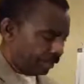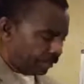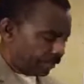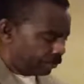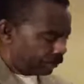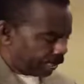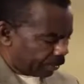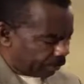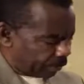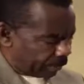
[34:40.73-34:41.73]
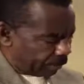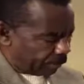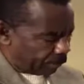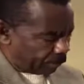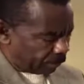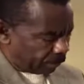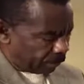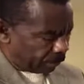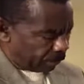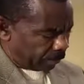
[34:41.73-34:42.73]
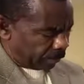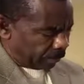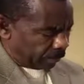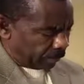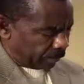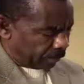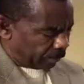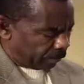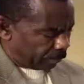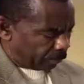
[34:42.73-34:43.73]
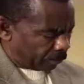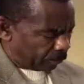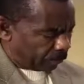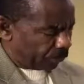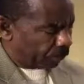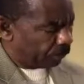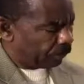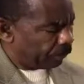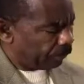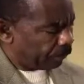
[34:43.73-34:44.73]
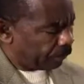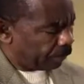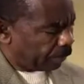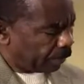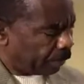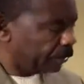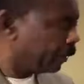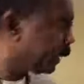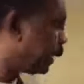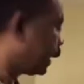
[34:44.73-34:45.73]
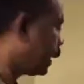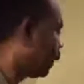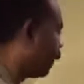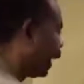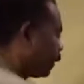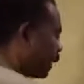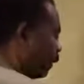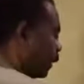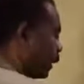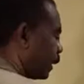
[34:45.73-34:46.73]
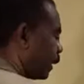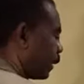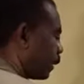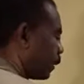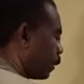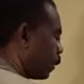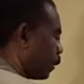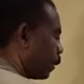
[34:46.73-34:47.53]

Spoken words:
So let's try it. 24 to the power 2. According to this, it says 576.